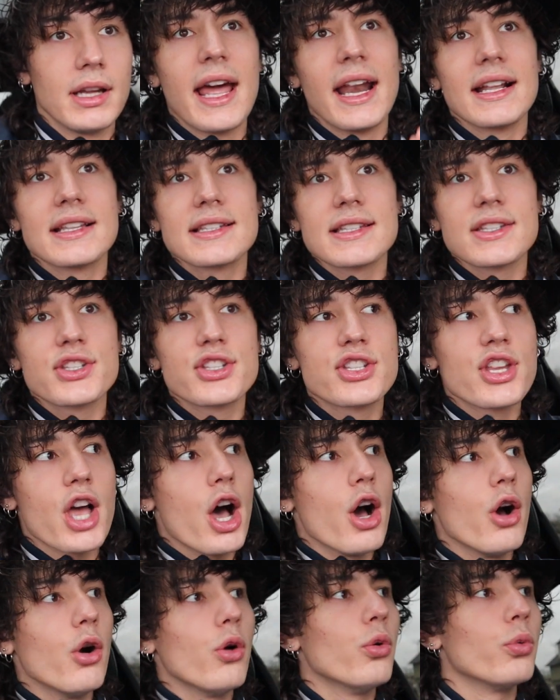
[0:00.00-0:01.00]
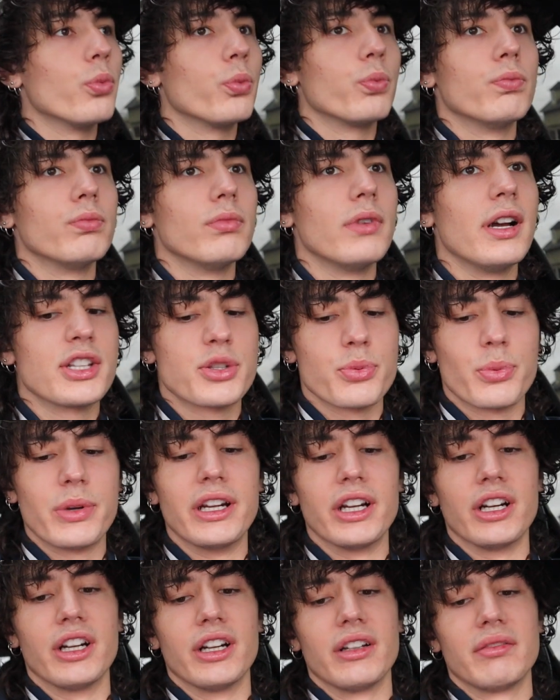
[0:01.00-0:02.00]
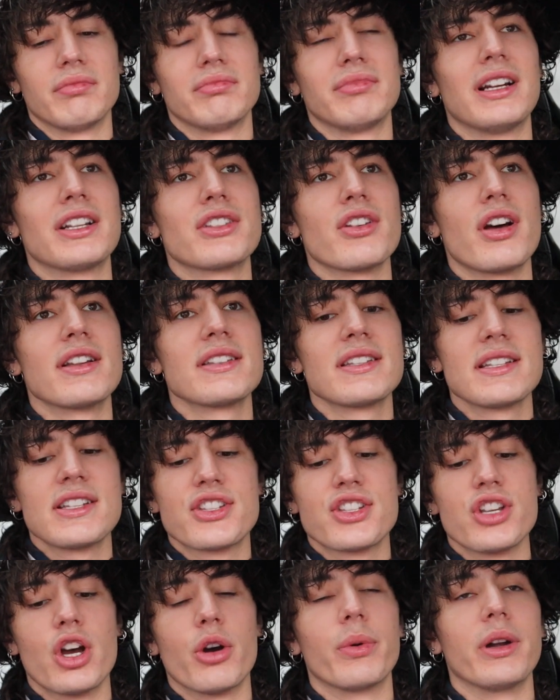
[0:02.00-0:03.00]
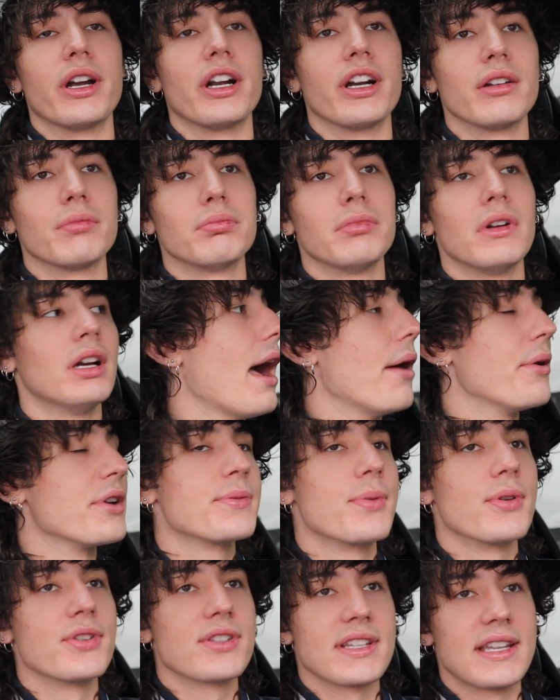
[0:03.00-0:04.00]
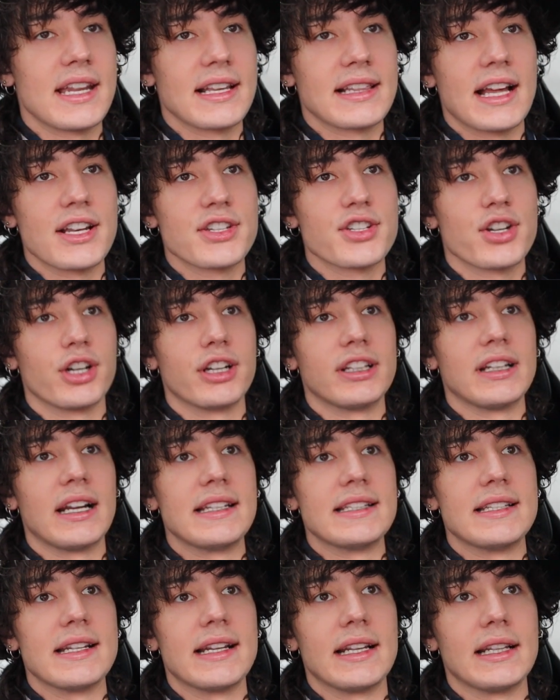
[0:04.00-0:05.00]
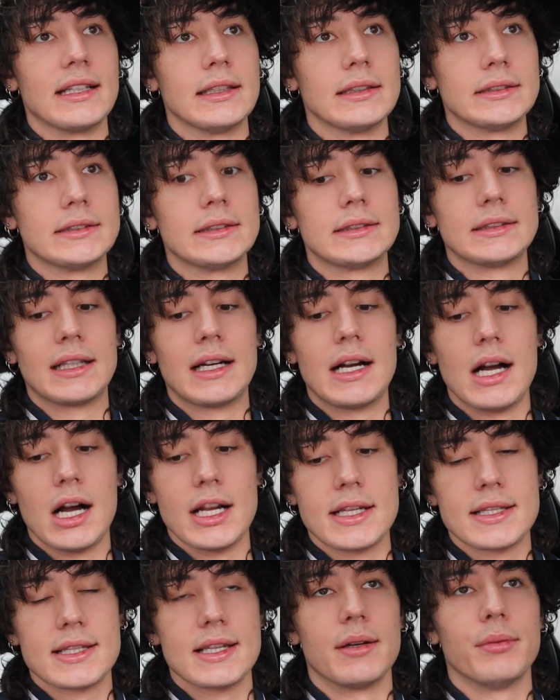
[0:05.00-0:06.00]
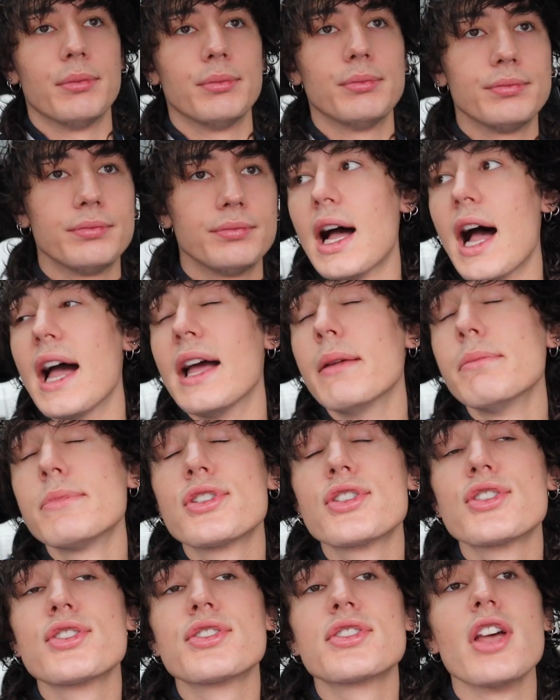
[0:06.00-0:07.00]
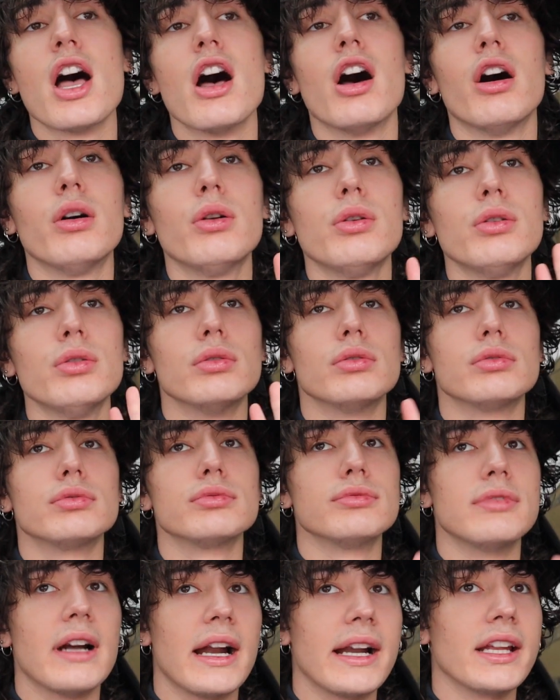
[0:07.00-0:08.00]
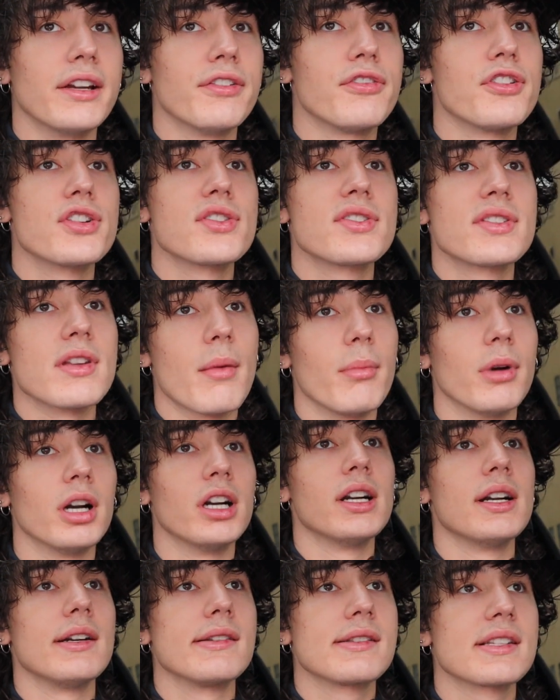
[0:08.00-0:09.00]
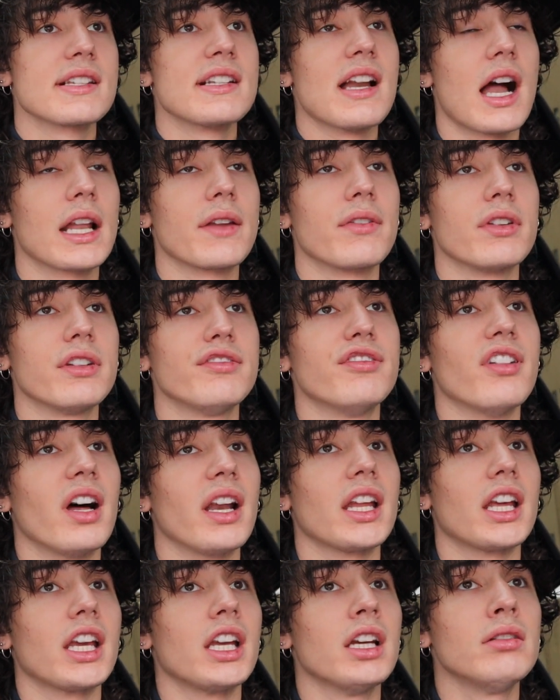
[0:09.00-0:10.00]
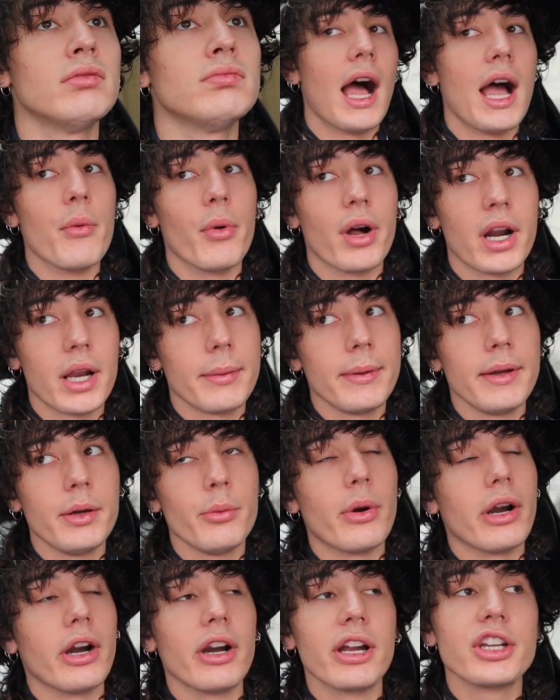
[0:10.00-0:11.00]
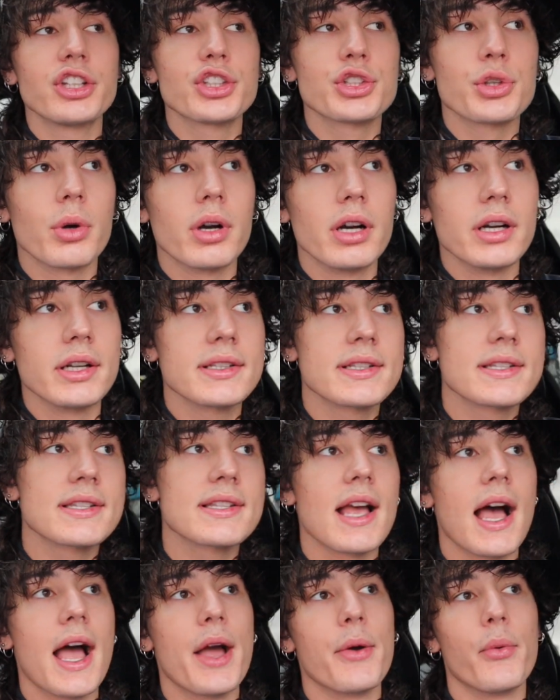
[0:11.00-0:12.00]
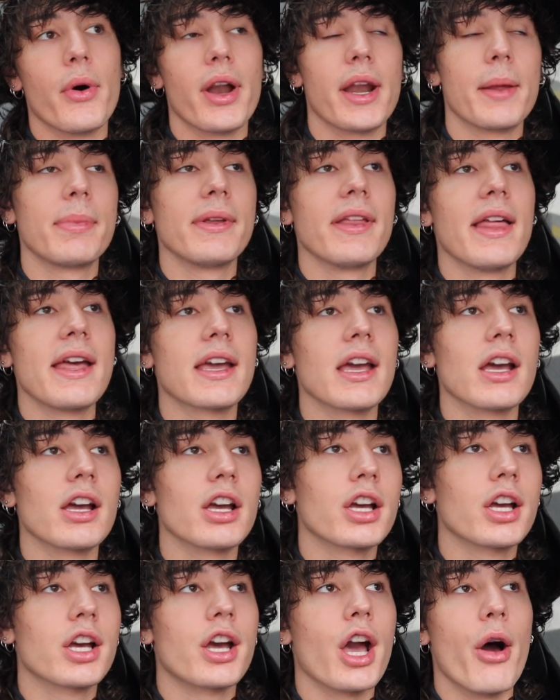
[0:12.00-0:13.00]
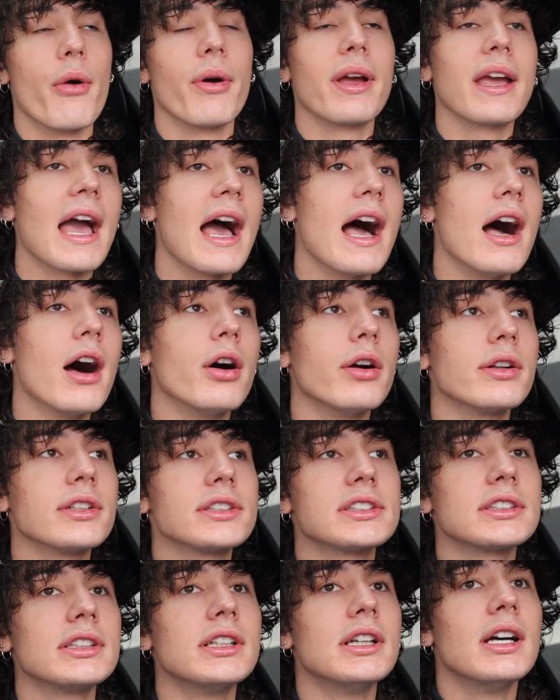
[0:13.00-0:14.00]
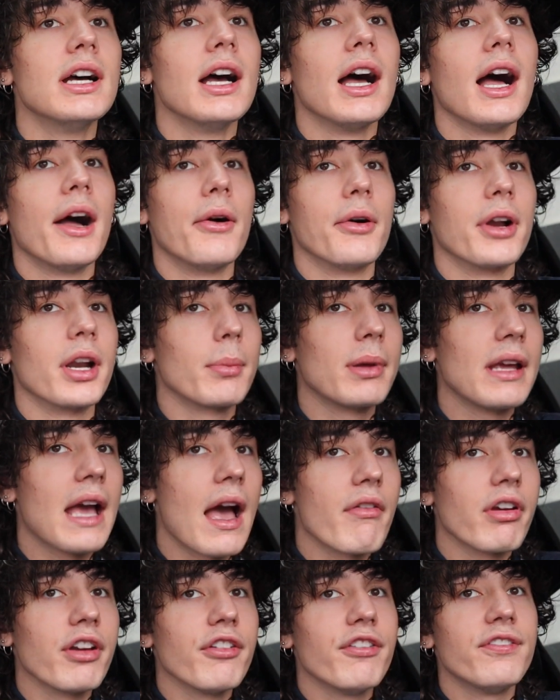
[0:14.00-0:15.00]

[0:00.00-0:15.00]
And it's weird. It's honestly so weird. I was supposed to take that turn and I didn't. Awesome. I'm so ready for summer. It's not even funny. I want to be wearing shorts. I want to be like going out. I want to be having